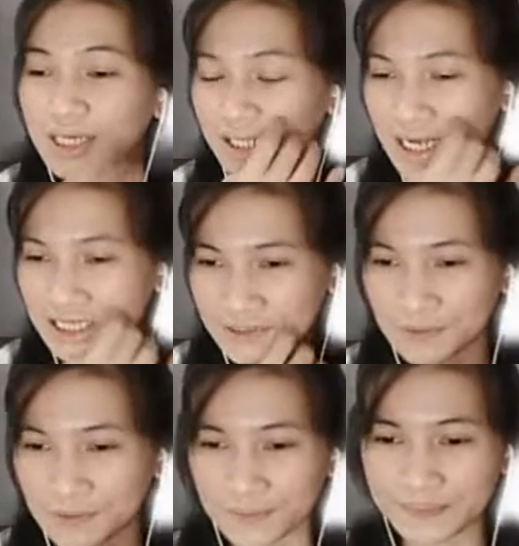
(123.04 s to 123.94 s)

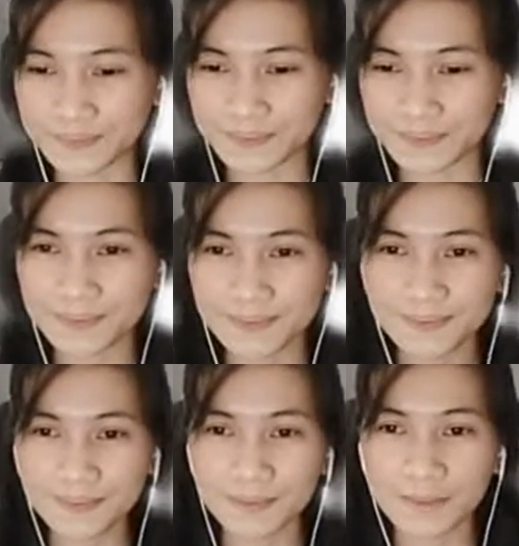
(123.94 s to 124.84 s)
Classroom.
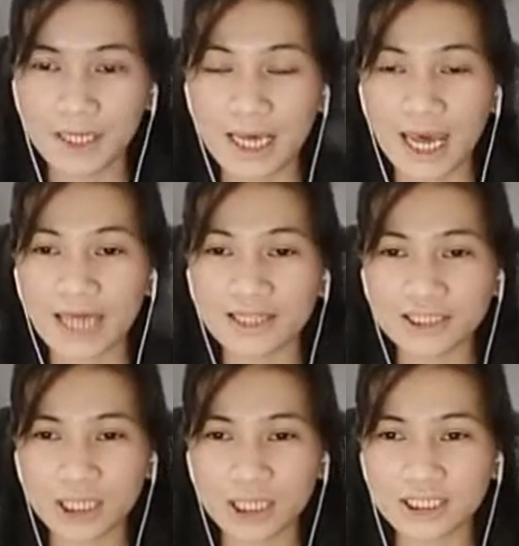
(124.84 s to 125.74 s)
And the
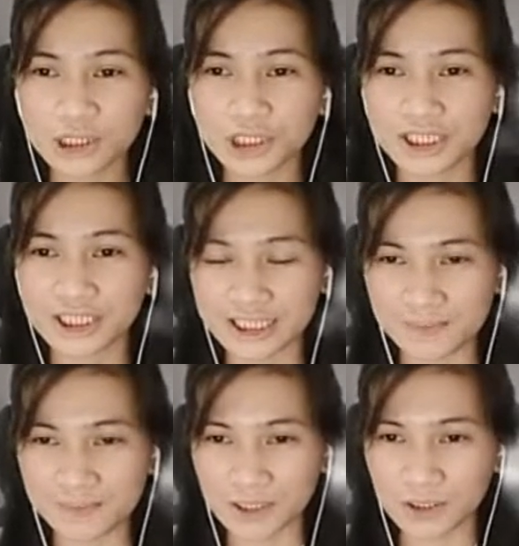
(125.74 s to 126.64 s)
strategy that is
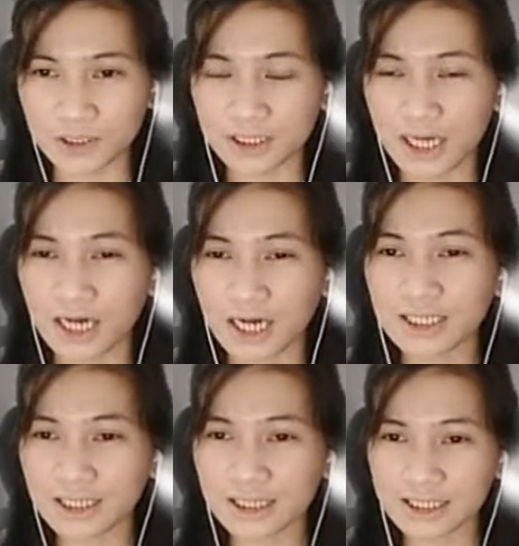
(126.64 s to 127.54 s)
mentioned in the
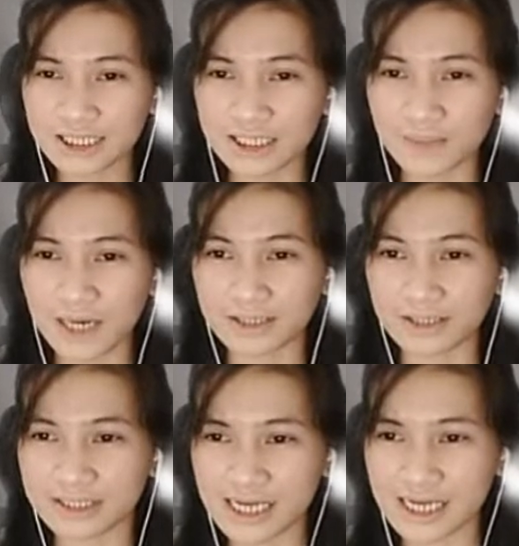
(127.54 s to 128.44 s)
article is about
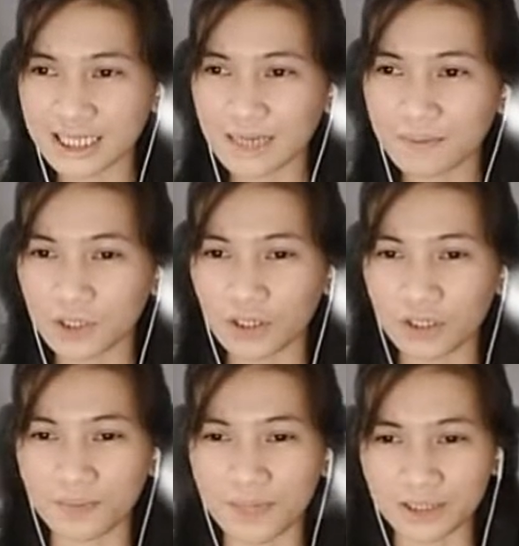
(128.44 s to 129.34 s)
desktop
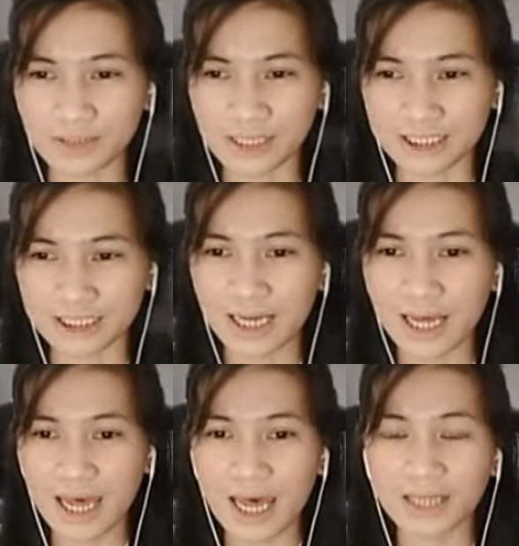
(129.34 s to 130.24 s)
documentaries.
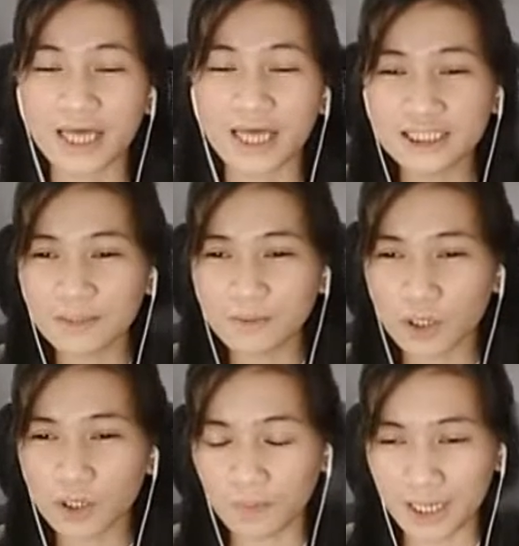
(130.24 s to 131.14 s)
Desktop
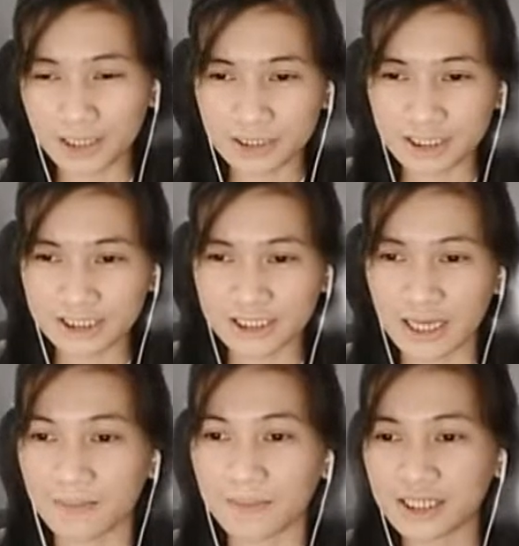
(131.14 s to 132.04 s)
documentaries
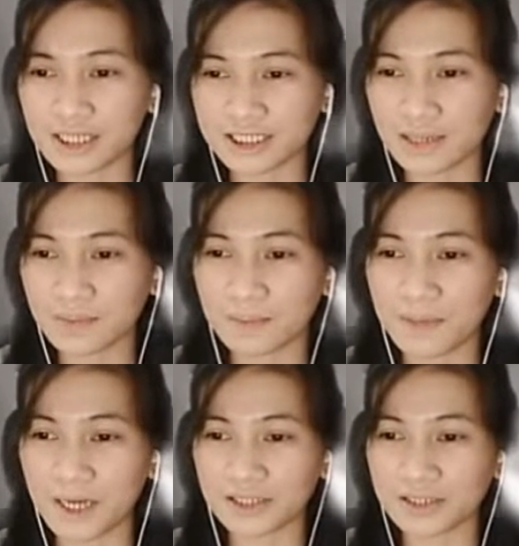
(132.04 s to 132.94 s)
can
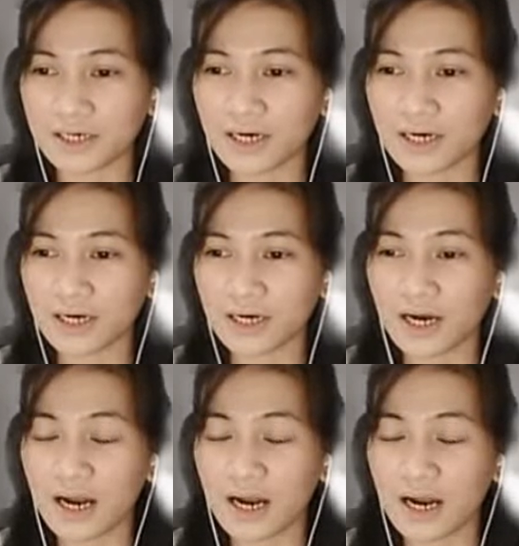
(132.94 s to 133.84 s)
better
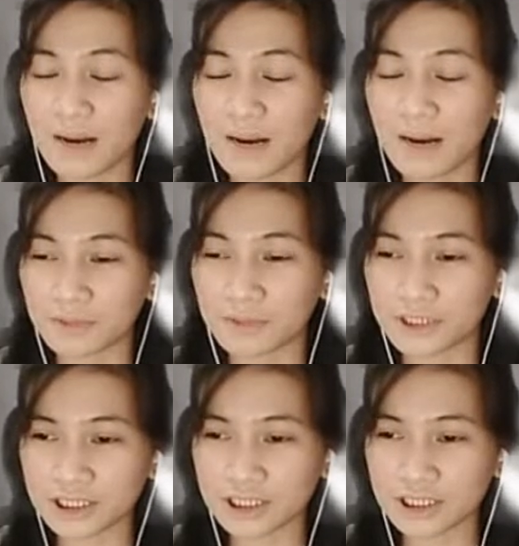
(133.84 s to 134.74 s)
position
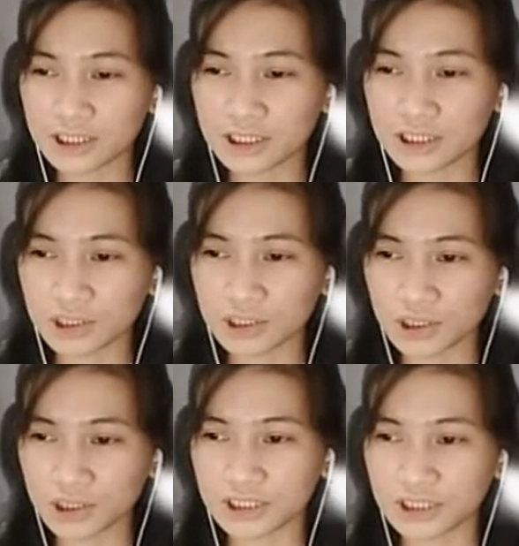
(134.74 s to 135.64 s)
students to
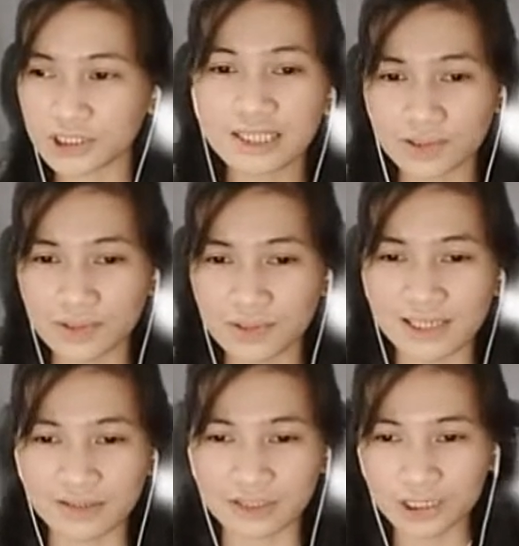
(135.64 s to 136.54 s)
comprehend history as a
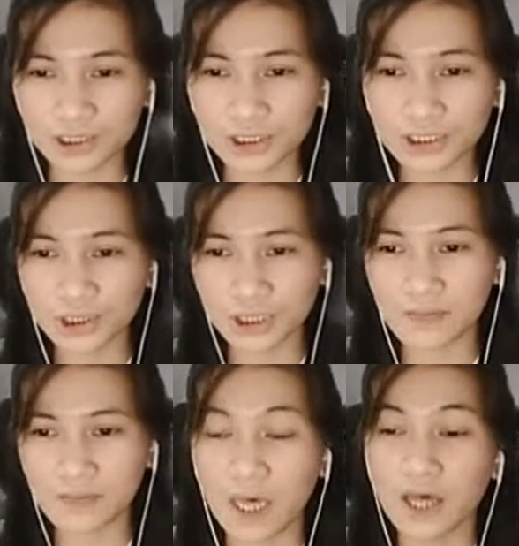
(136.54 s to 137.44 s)
construction
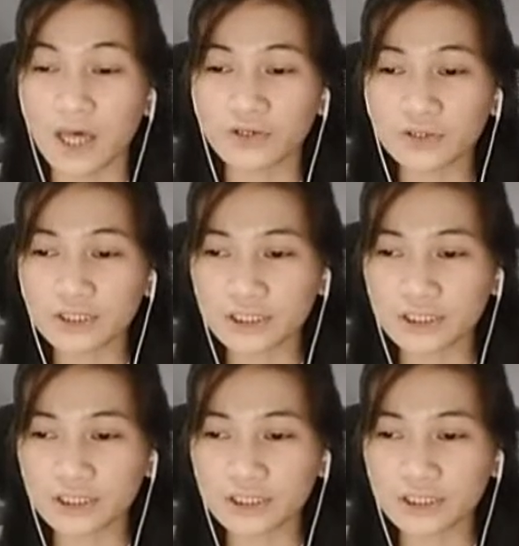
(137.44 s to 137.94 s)
shaped through